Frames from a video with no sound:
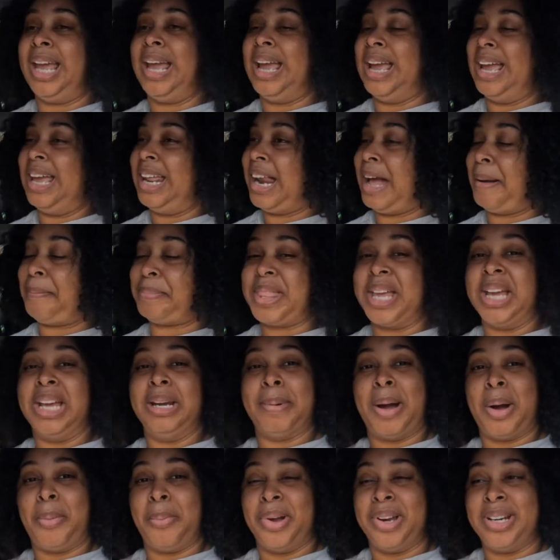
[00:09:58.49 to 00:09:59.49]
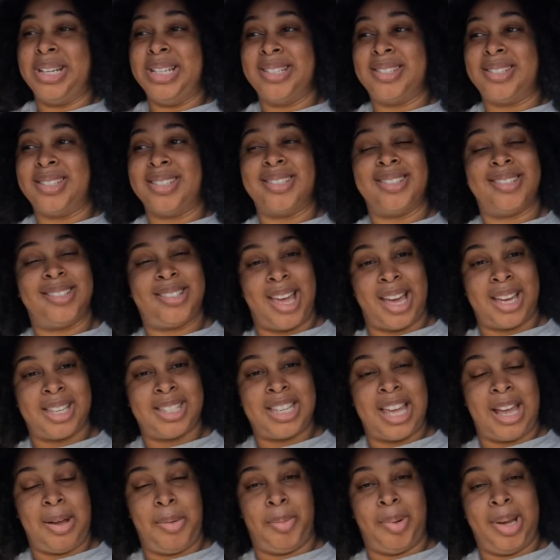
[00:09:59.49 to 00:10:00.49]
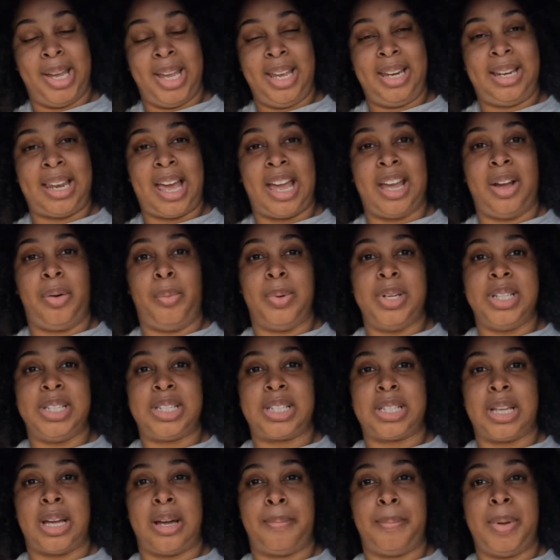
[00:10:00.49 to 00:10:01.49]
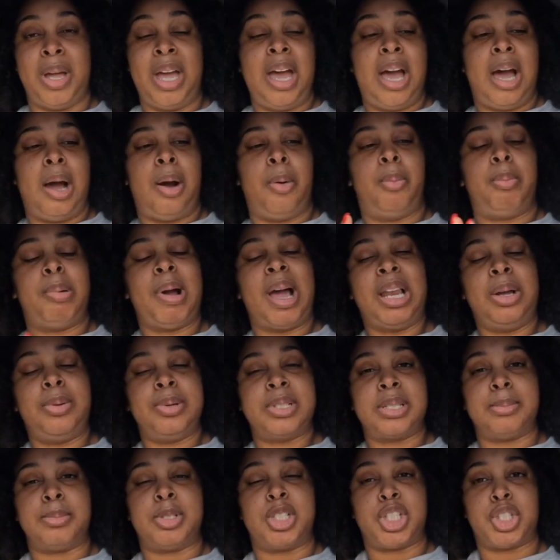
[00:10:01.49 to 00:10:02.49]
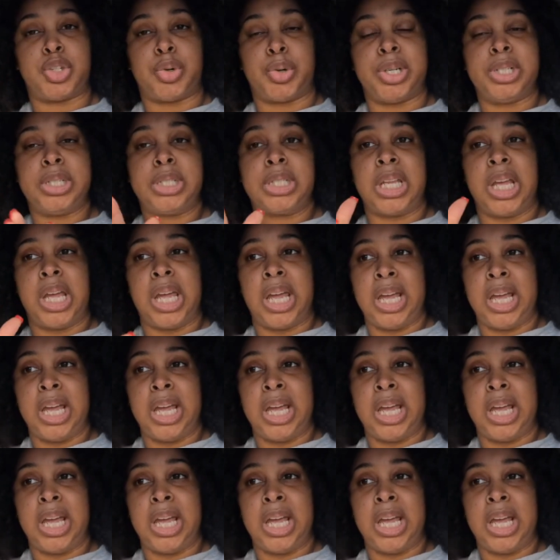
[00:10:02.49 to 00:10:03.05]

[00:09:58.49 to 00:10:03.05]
And I'm thinking about wearing this the exact same way, like with some, probably with some shorts